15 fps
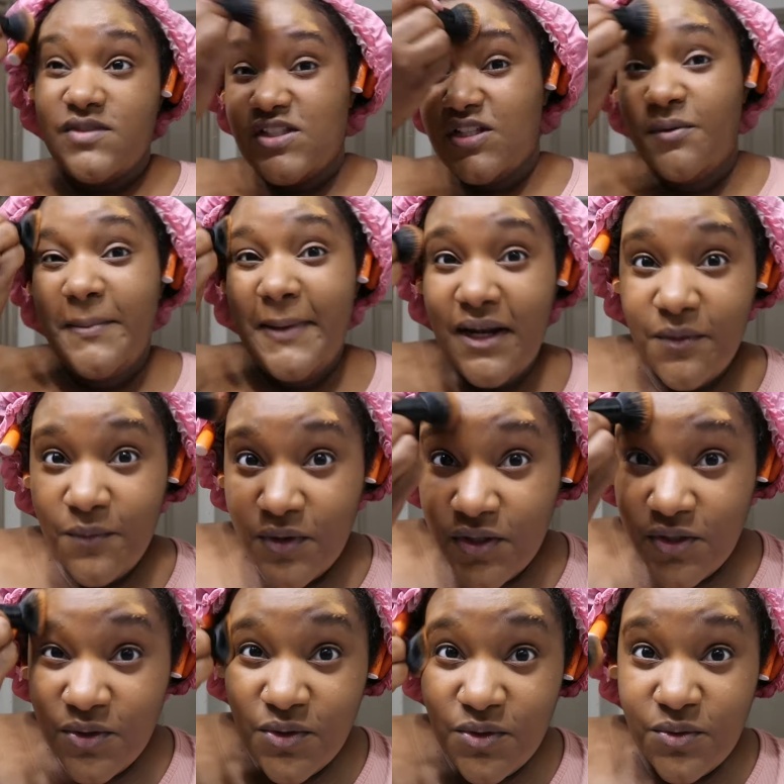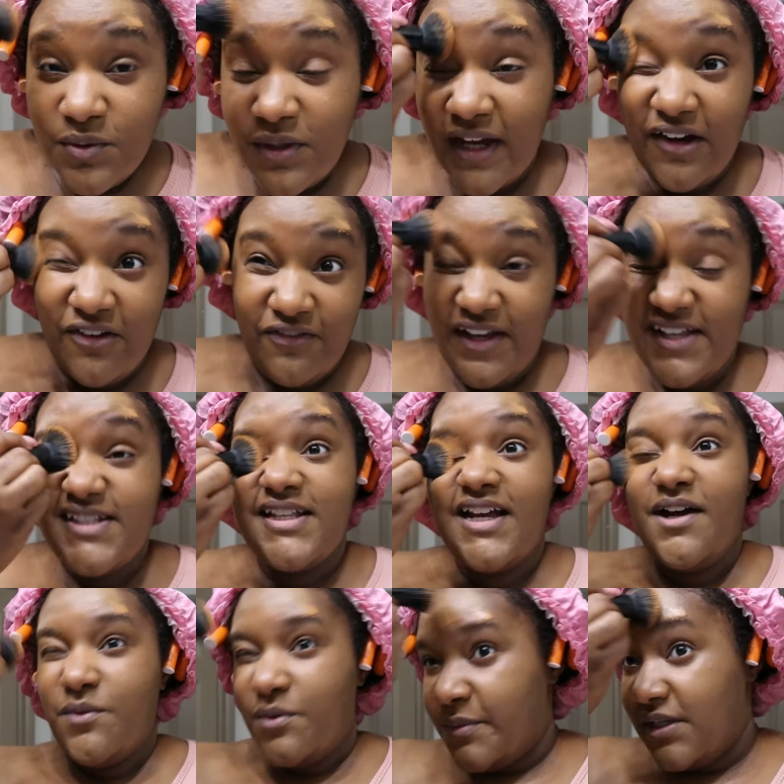Somebody want to do like a FaceTime with